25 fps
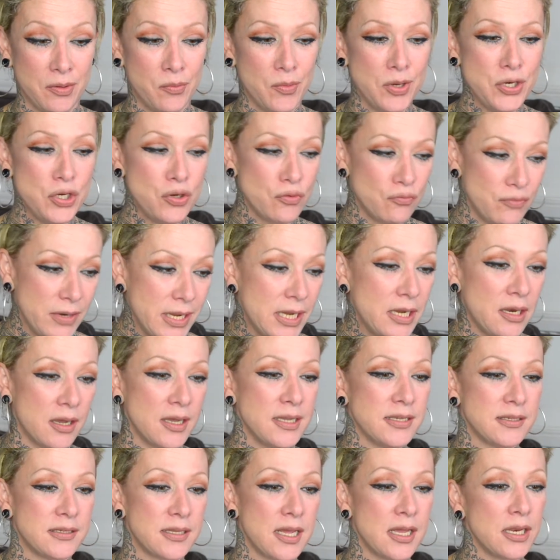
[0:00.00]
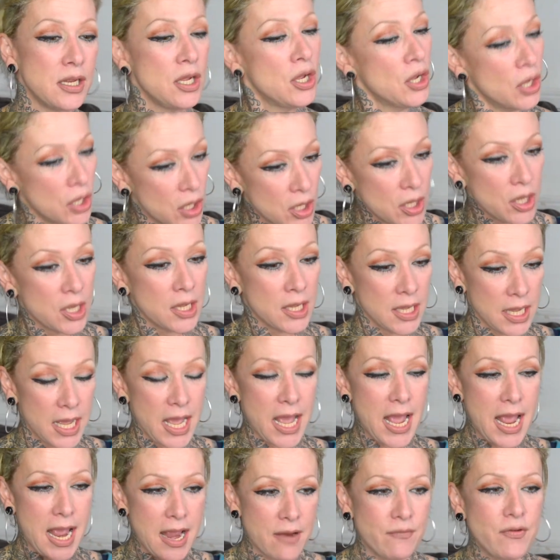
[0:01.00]
And when you realise that,
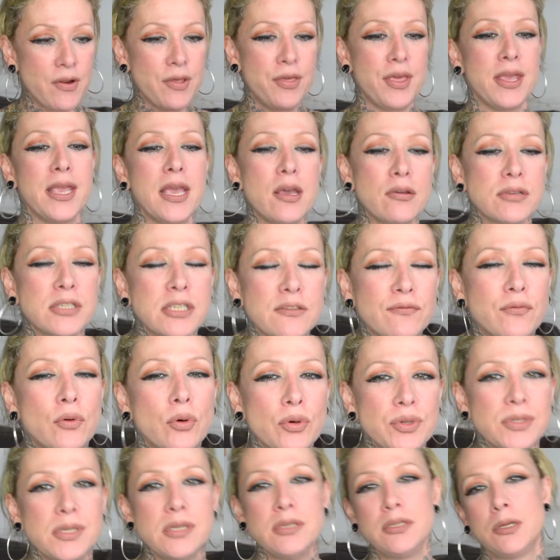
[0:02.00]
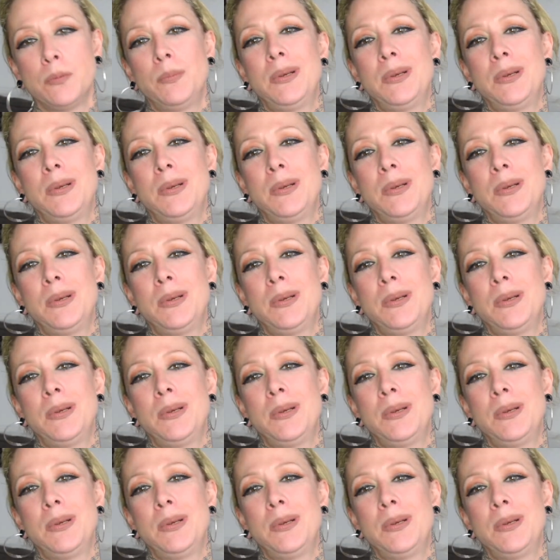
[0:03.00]
everything else falls into